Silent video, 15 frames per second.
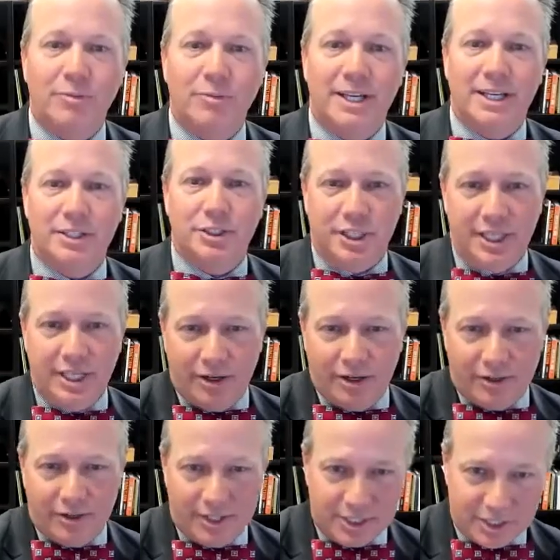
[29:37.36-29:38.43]
from the
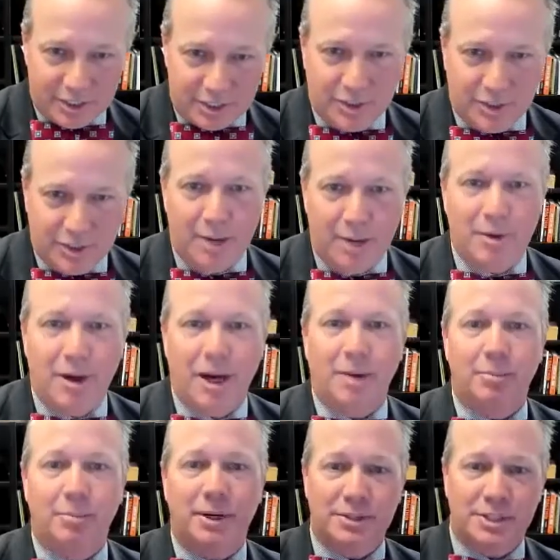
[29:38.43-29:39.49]
engineer. This issue came
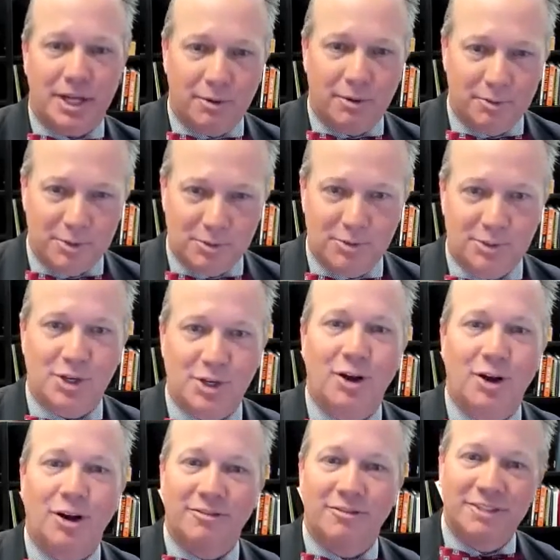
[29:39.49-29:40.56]
up. Here's how it was
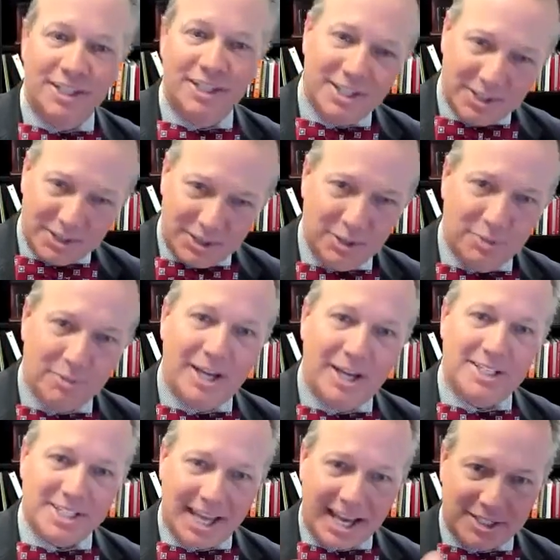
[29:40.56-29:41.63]
resolved. To my
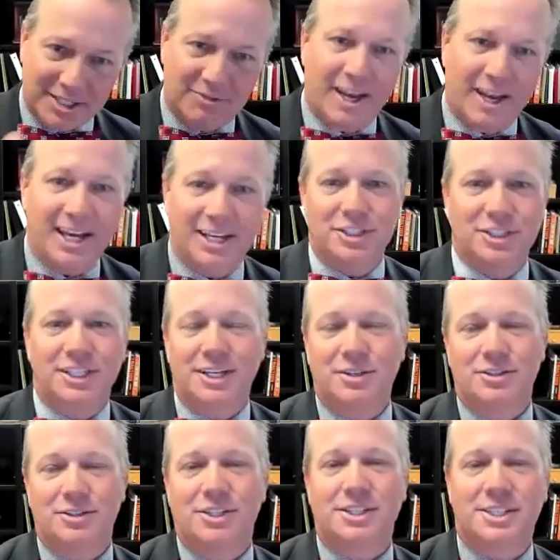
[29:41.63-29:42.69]
satisfaction,
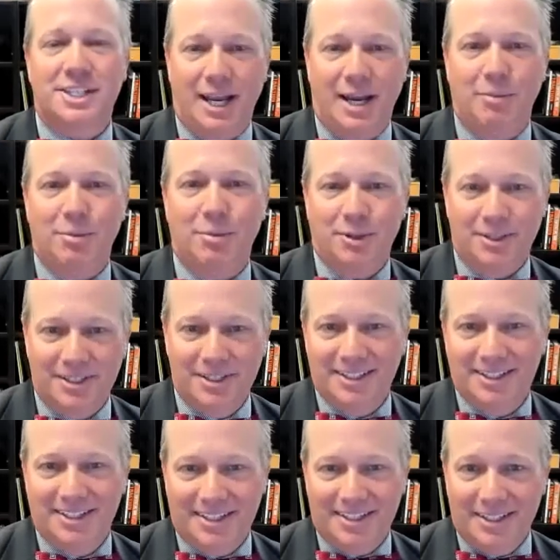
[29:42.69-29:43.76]
here's the stamp,
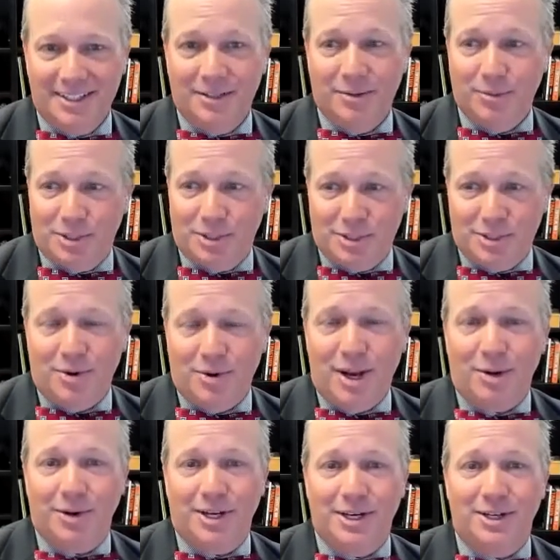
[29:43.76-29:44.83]
which is the
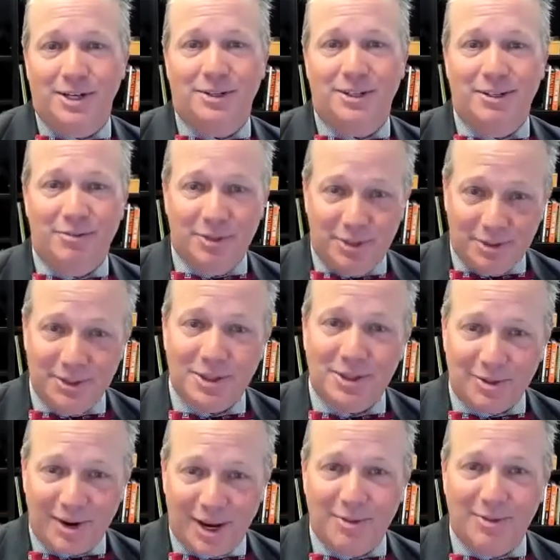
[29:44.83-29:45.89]
right way to do it. If you're doing it the
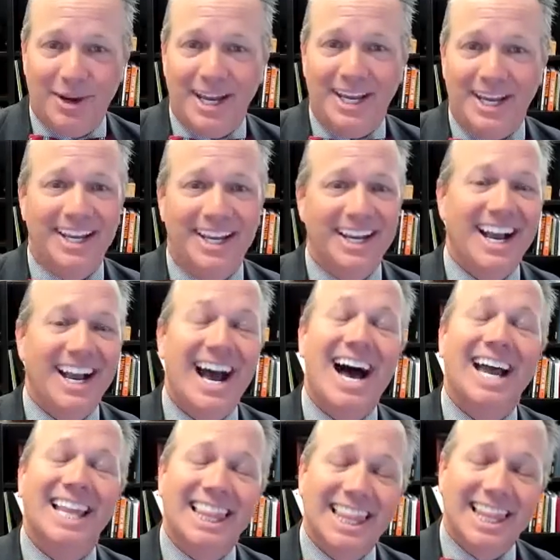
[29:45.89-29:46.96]
right way,
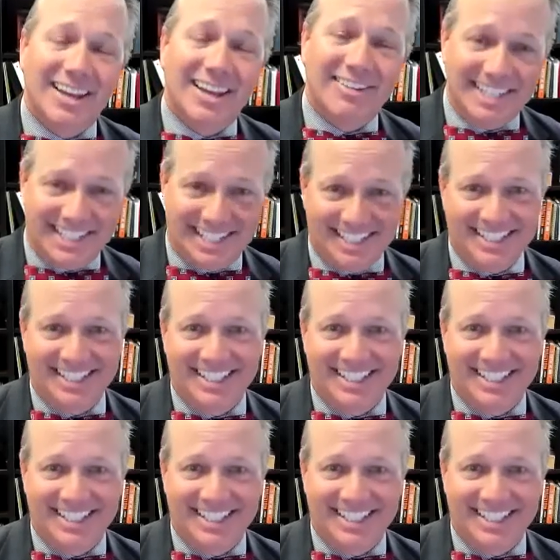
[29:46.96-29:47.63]
I love it.